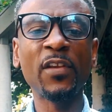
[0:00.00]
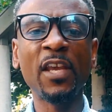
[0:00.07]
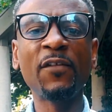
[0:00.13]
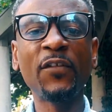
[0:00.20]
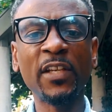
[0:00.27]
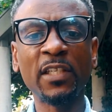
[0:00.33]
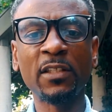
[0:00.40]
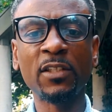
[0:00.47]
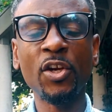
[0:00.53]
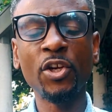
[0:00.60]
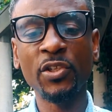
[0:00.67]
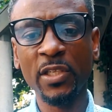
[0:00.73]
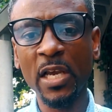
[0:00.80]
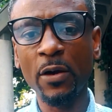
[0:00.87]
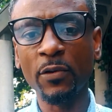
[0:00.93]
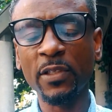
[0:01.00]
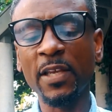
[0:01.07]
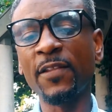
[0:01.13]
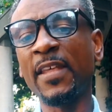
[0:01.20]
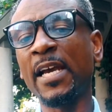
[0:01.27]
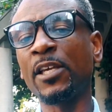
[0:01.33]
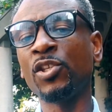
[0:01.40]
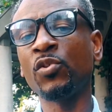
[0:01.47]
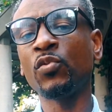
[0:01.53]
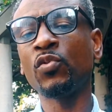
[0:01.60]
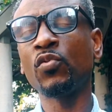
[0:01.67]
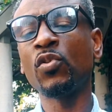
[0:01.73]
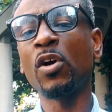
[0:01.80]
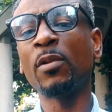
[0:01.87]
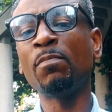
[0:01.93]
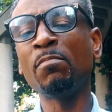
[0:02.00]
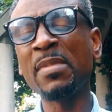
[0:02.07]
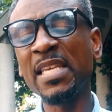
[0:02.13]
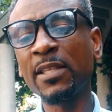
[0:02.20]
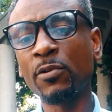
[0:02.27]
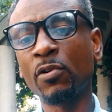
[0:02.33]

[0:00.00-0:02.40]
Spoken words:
If it turns out that you do not meet